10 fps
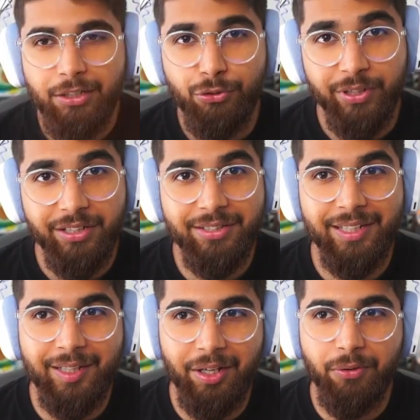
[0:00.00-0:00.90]
So here's
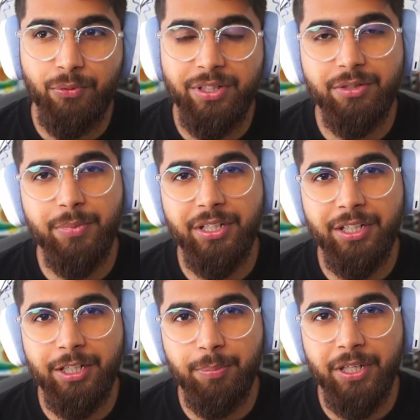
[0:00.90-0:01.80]
the Cloud Resume
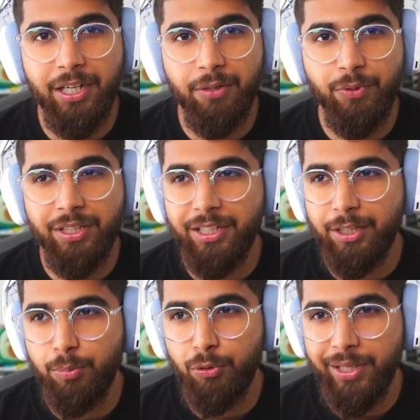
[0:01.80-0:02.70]
API with
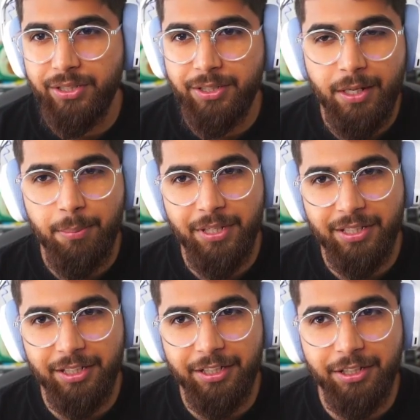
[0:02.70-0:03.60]
AWS.
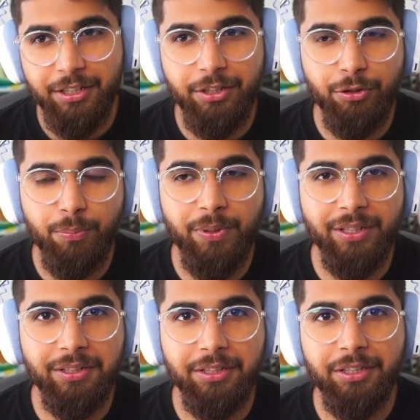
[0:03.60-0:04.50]
Basically, you
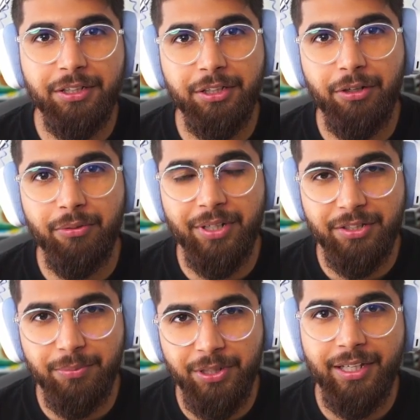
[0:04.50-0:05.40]
build your
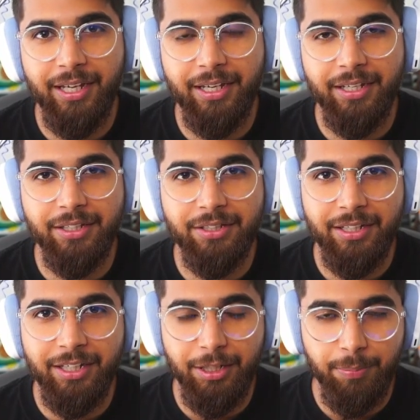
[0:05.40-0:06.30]
resume
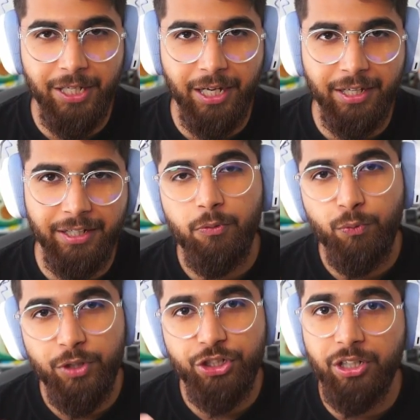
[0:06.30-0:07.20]
as an API,
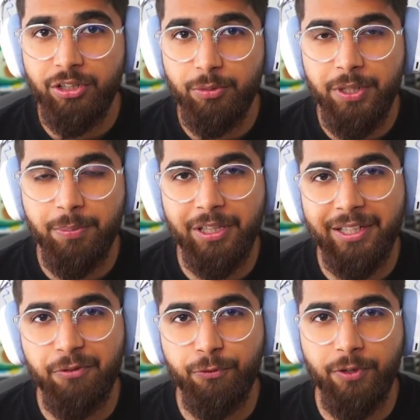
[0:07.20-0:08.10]
which other people
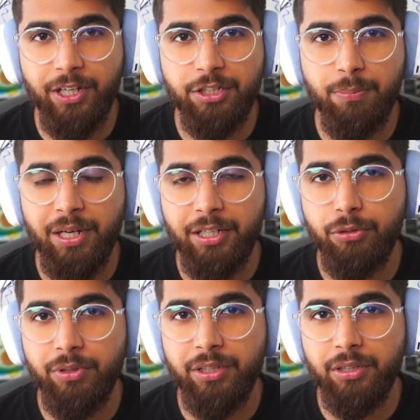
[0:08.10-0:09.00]
can fetch by
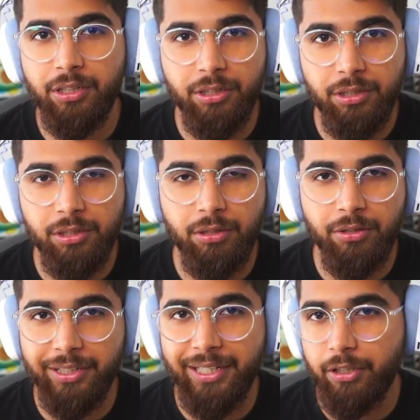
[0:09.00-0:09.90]
doing a curl
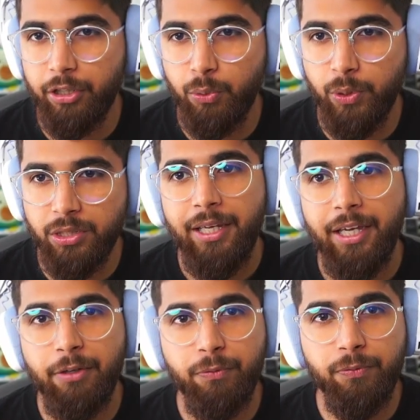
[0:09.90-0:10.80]
or a GET request.
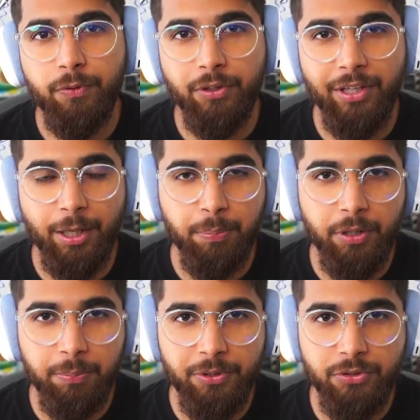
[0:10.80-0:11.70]
And for that
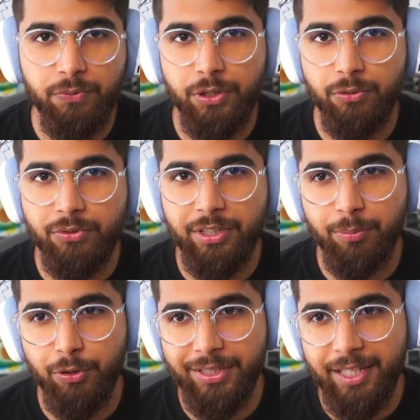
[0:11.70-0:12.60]
purpose, we use
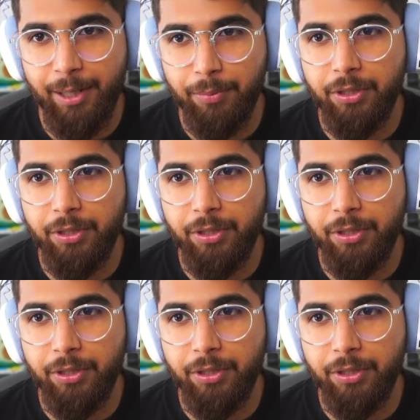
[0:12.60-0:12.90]
AWS Lambda.